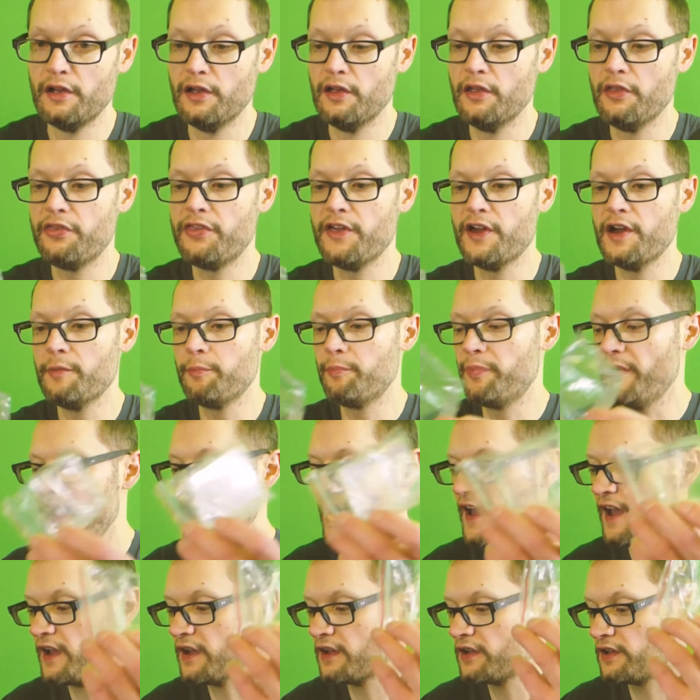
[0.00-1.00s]
the
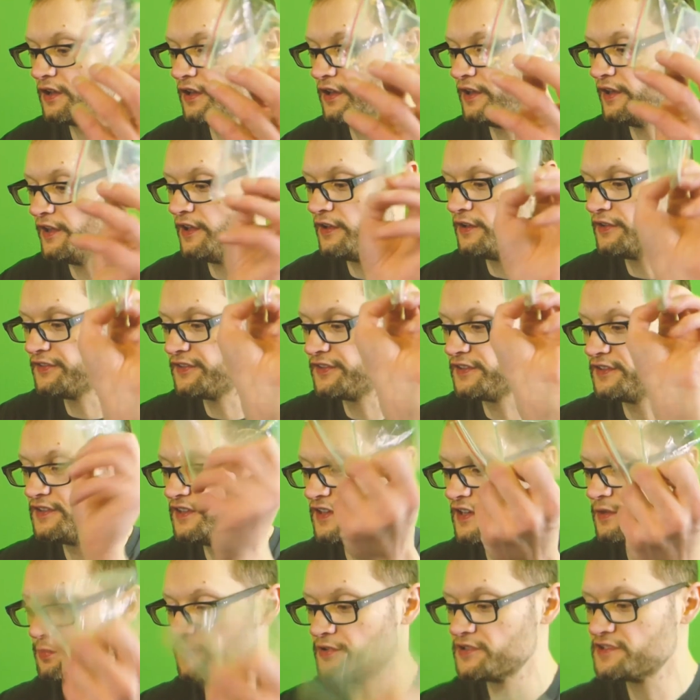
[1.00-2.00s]
back
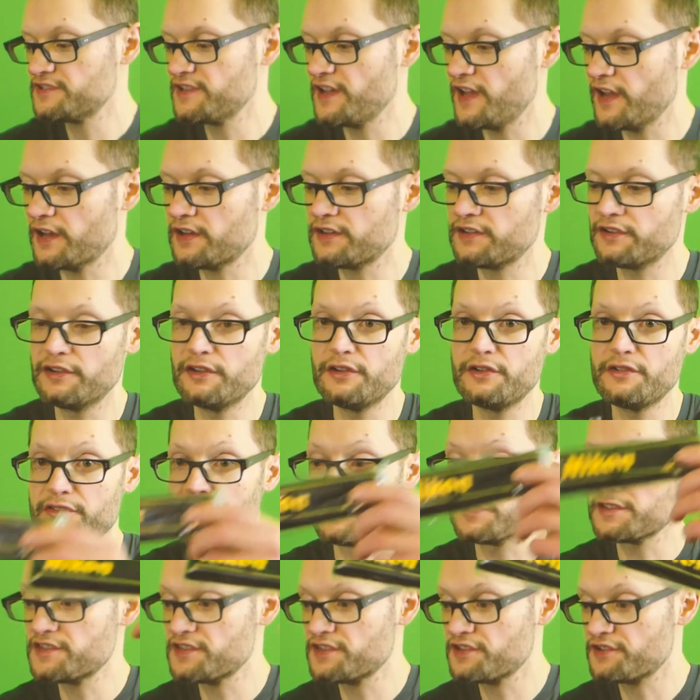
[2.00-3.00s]
LCD protector,
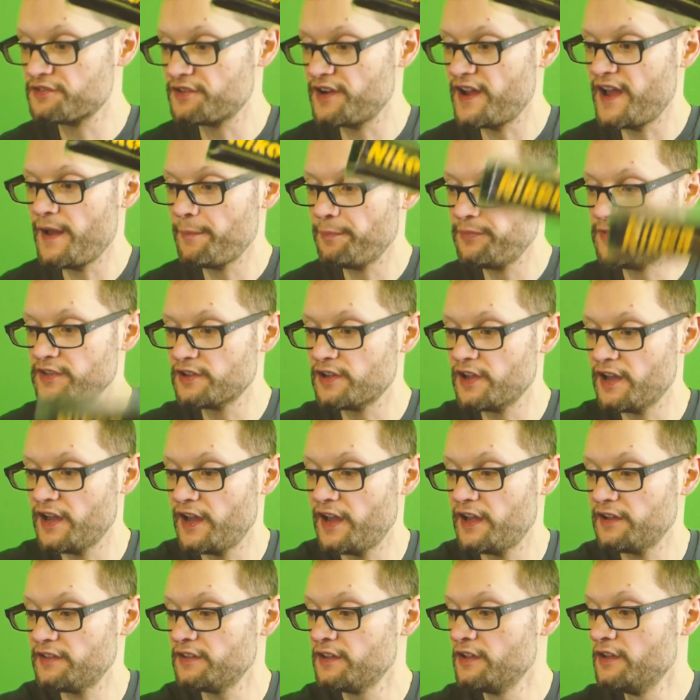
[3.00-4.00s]
the strap you
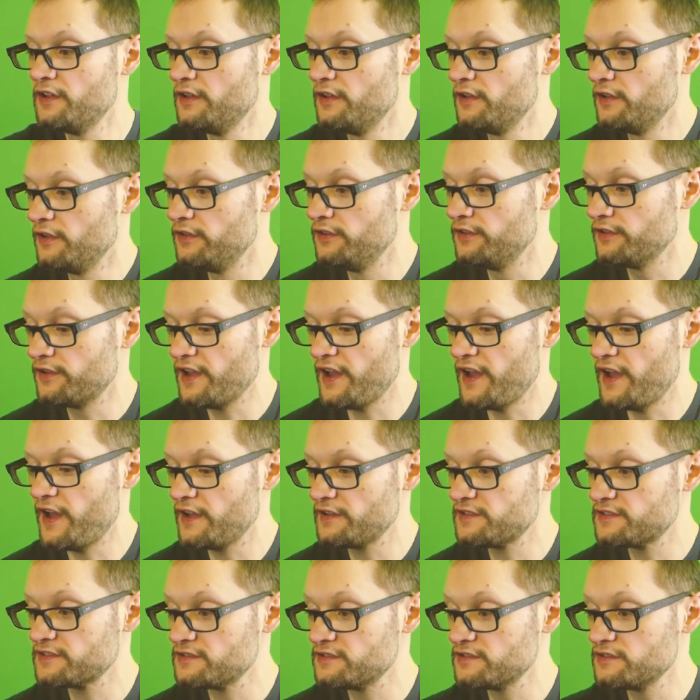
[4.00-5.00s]
got. You
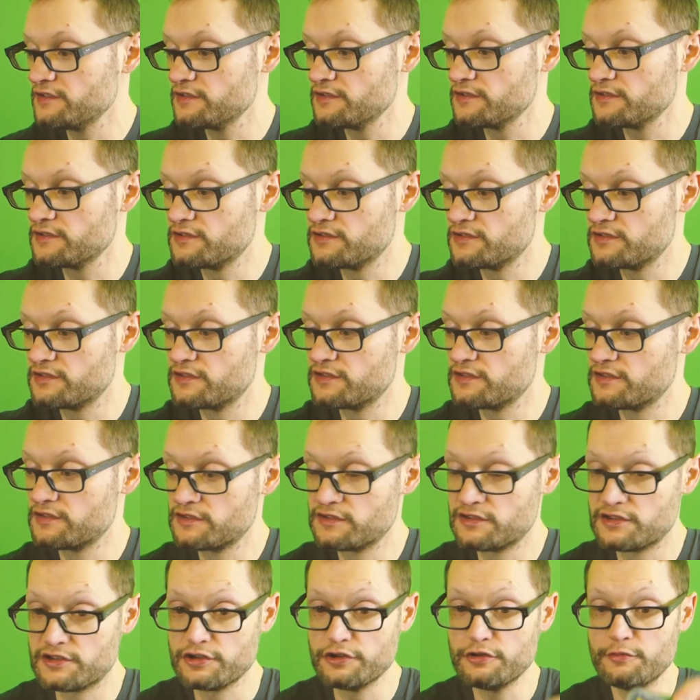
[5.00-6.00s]
got
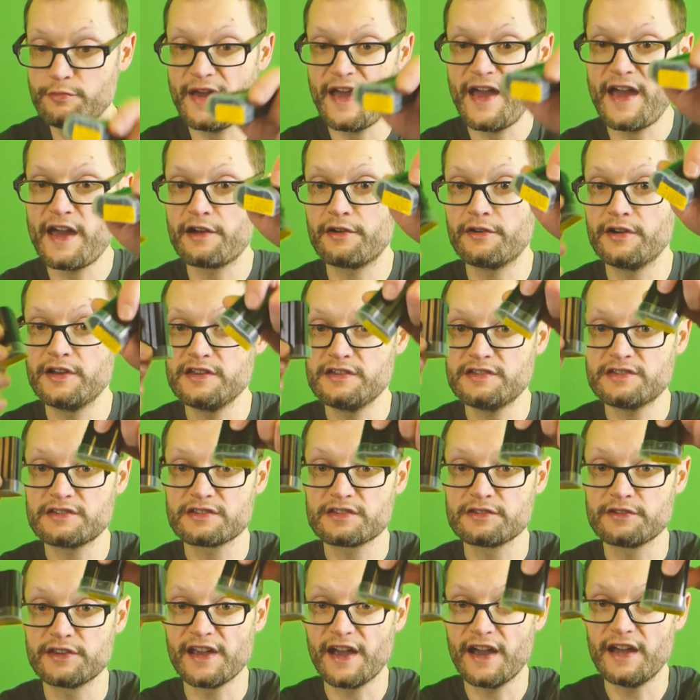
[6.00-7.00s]
2 batteries,
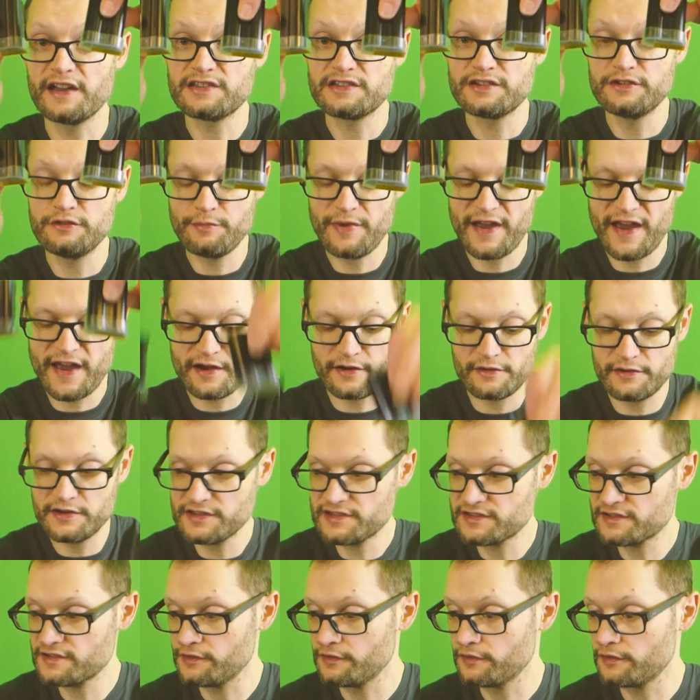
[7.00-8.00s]
so you got 2
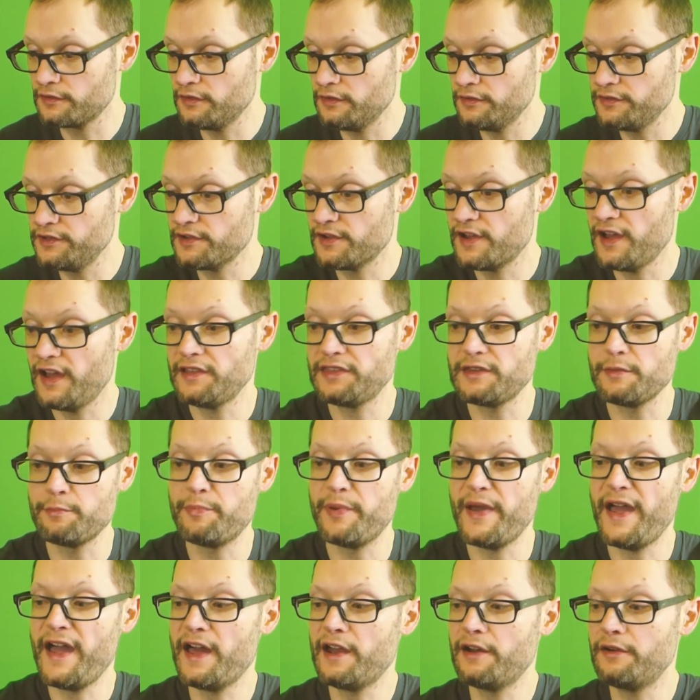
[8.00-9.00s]
batteries total. You got the
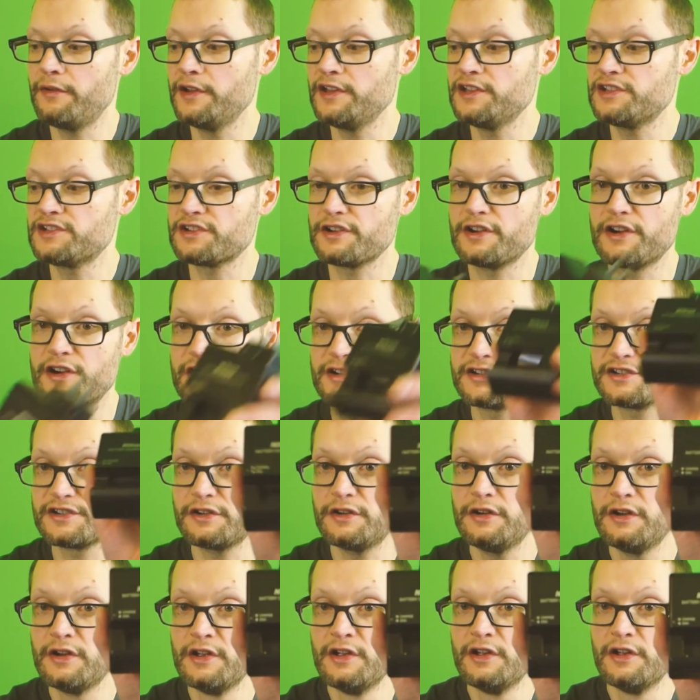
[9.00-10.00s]
battery
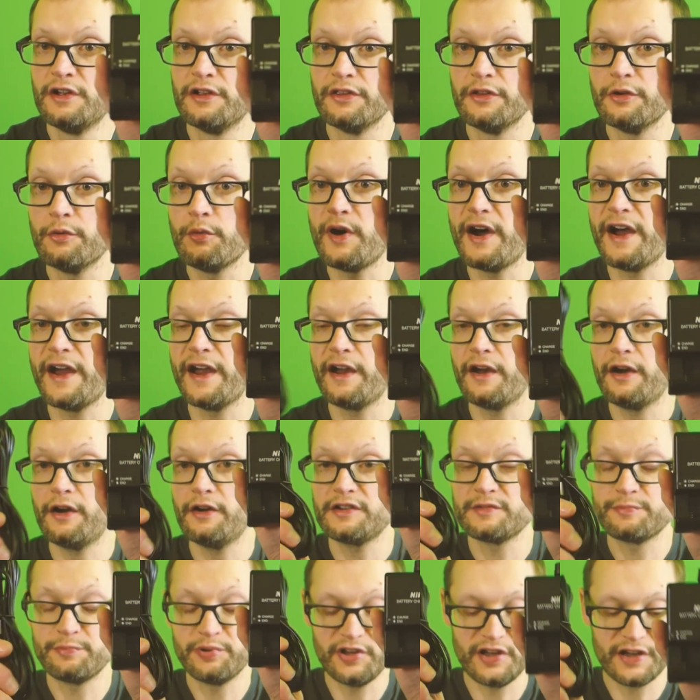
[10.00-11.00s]
charger, the
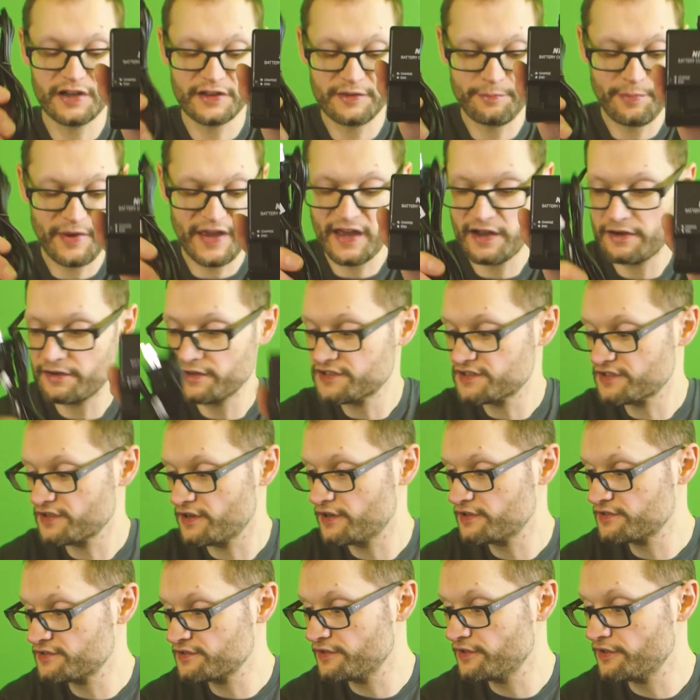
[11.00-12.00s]
wire to plug the battery
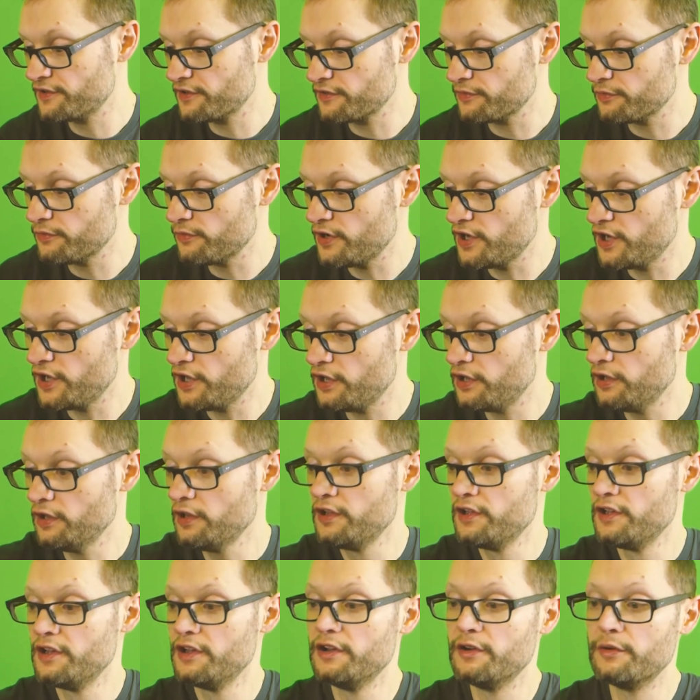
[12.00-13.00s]
charger into the wall.
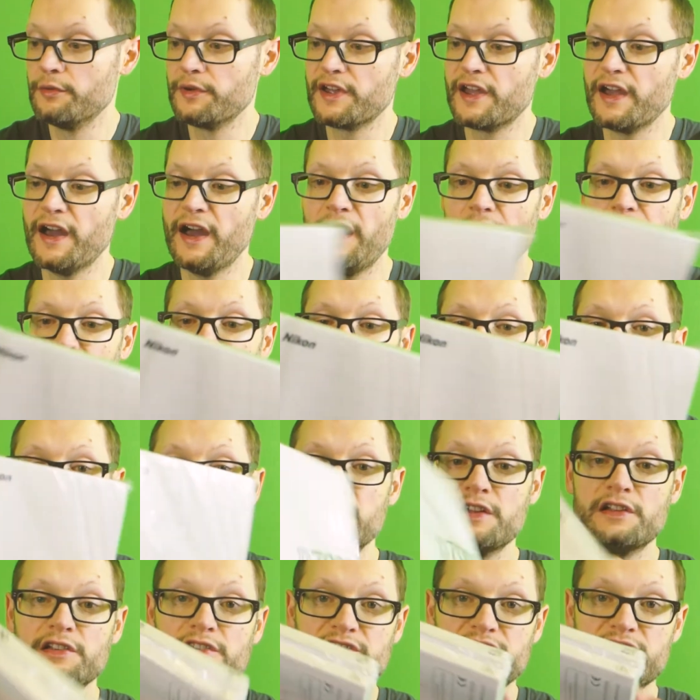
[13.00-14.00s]
We got the
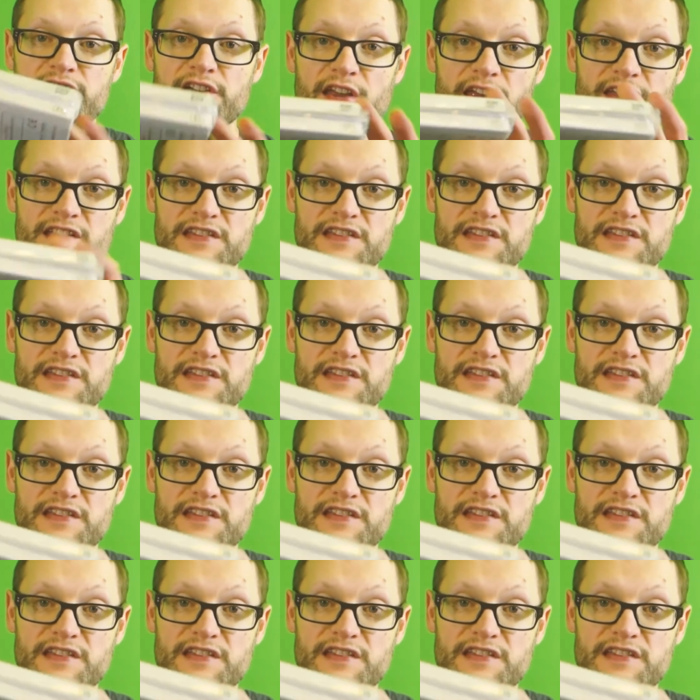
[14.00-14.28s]
English and